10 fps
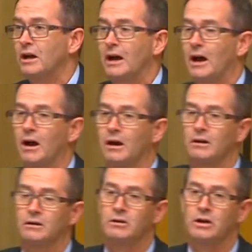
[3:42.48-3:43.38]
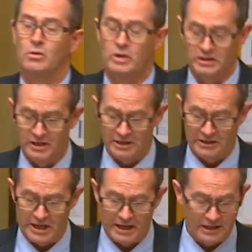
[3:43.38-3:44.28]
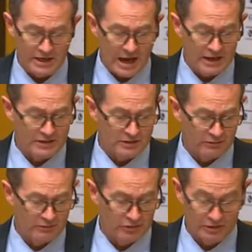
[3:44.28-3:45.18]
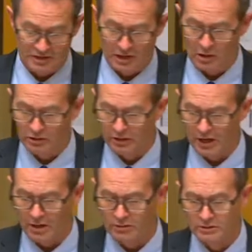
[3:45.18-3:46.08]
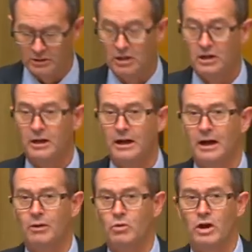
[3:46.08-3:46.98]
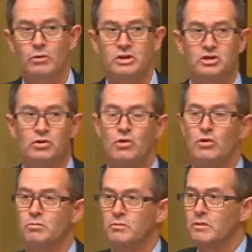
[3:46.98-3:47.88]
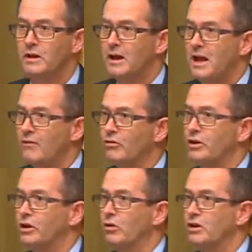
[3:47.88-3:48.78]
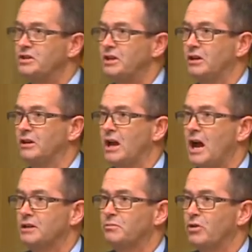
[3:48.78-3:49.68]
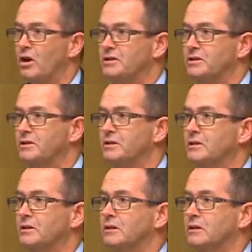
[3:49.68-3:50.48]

In the heady days of not so long ago, where we saw ever-increasing house prices,